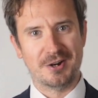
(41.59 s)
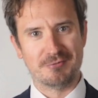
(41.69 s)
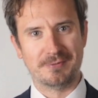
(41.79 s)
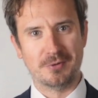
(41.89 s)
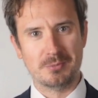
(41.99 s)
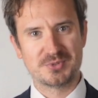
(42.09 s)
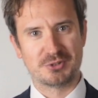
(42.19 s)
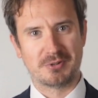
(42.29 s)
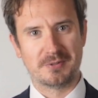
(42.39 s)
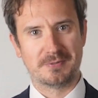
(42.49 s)
reforms to
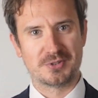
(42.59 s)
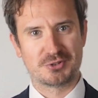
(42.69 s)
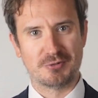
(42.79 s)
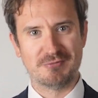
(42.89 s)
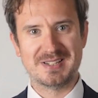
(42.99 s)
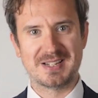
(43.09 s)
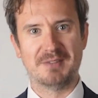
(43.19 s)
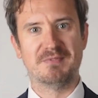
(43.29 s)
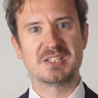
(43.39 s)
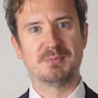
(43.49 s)
try to foster a retail
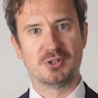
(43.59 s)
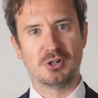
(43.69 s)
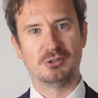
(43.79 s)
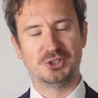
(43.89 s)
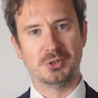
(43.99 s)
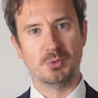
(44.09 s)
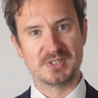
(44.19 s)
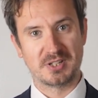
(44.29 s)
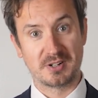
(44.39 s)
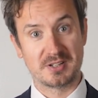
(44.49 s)
investment culture were the
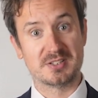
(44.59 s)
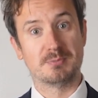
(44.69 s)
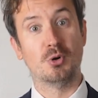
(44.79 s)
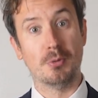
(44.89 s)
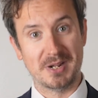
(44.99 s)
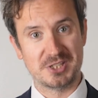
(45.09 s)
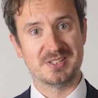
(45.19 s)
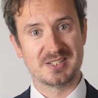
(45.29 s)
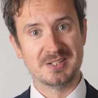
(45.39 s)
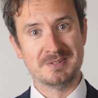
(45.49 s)
targeted support
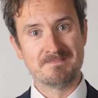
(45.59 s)
measures.